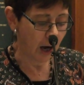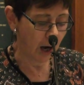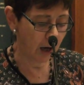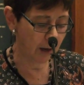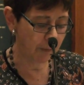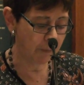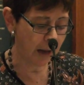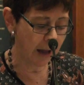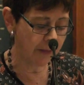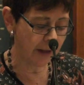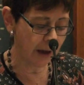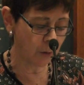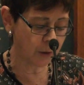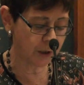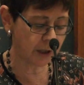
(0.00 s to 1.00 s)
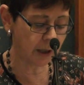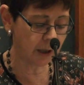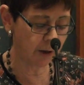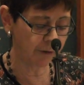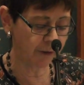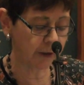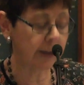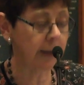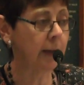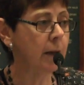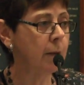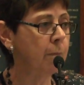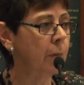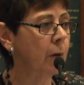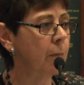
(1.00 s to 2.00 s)
And they will
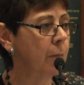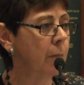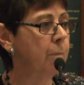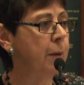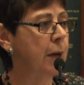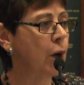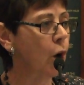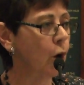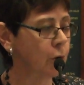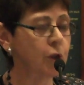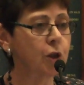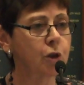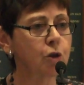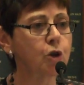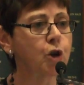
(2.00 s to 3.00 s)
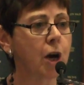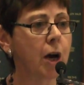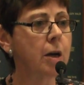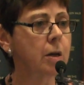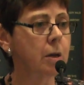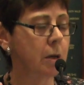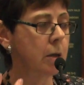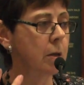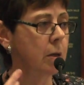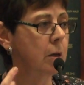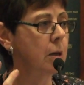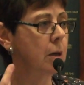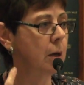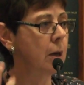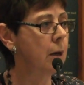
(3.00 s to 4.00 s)
significantly be concentrated
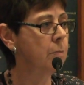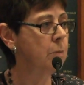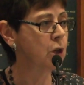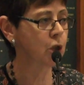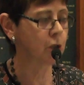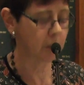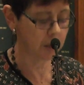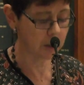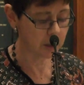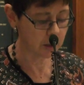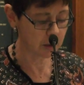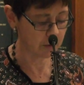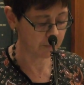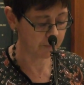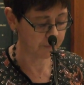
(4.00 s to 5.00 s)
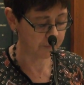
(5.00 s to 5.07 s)
emissions.